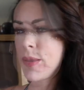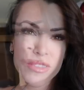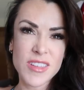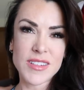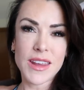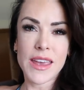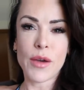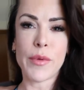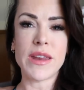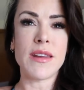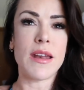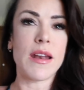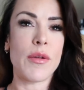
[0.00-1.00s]
Today I
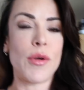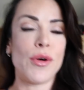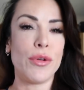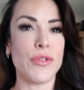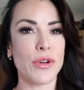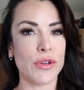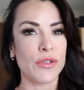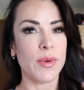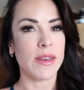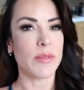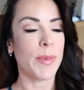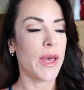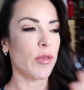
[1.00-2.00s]
weighed in at
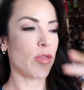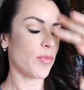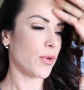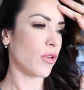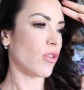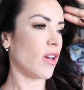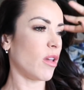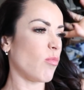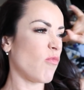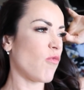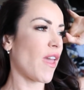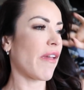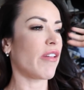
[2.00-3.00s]
120 pounds, but
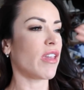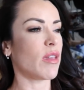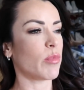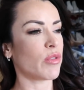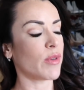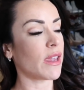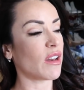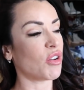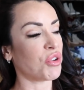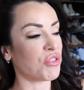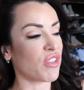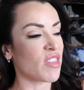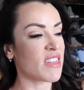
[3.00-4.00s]
I'm varying between
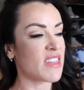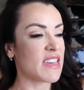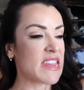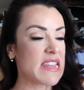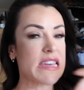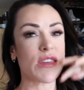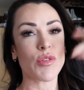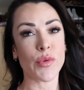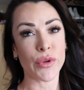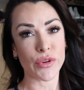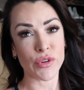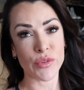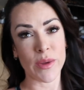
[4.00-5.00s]
116 to
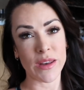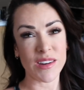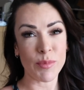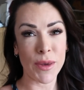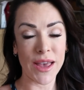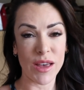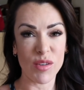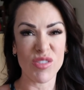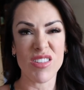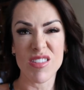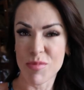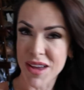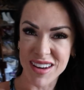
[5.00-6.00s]
120
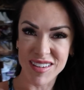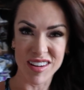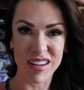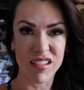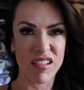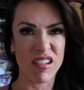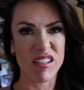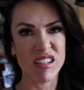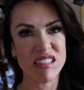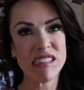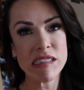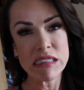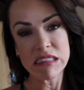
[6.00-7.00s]
pounds depending
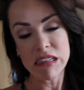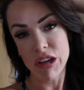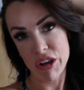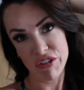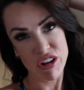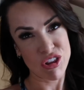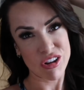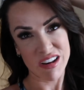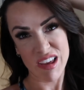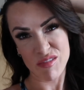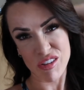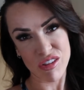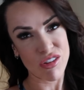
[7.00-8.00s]
on hydration
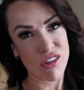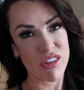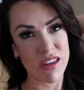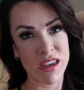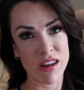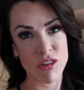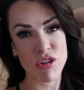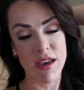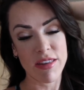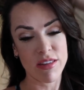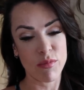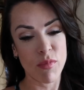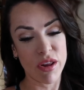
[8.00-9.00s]
levels, all that kind of
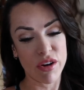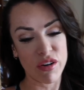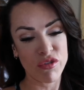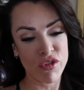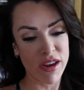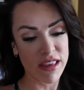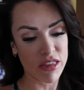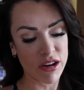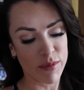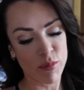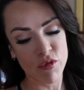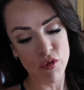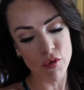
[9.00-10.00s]
jazz, and whether I've trained the
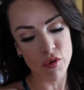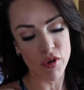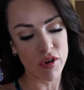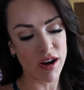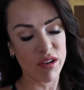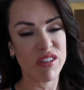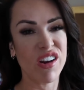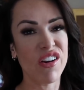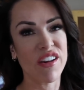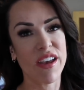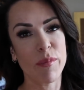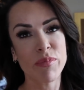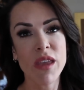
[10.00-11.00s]
night before, how
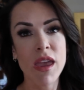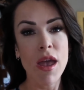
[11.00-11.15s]
tired I am.